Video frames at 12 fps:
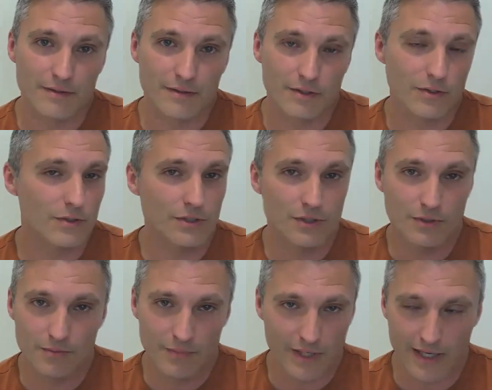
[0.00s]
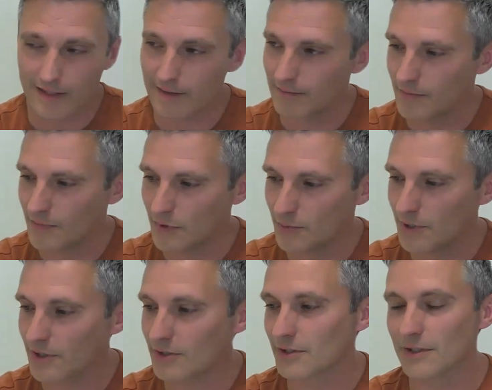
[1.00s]
You just kind of
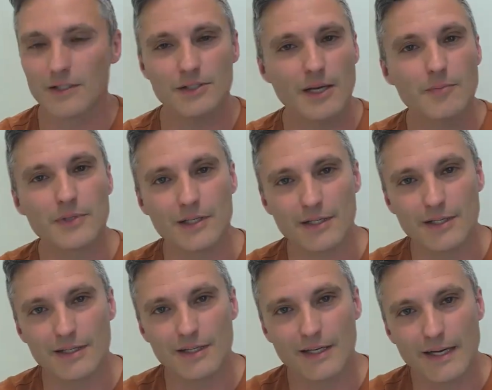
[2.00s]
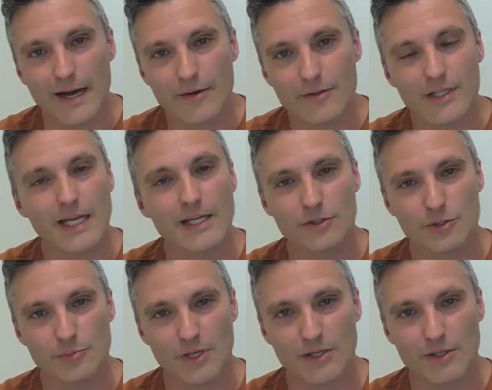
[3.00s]
spiritually stepped in it, and now the nature
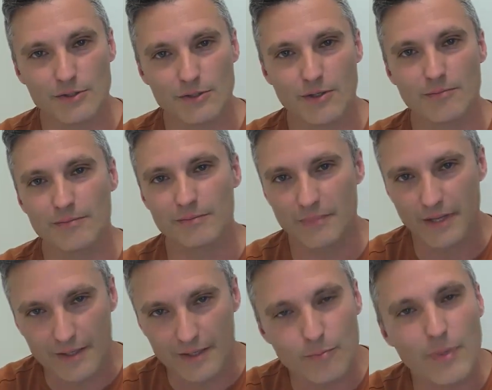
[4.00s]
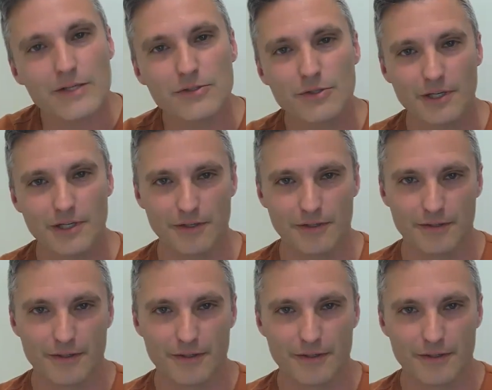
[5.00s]
spirits are like pestering you.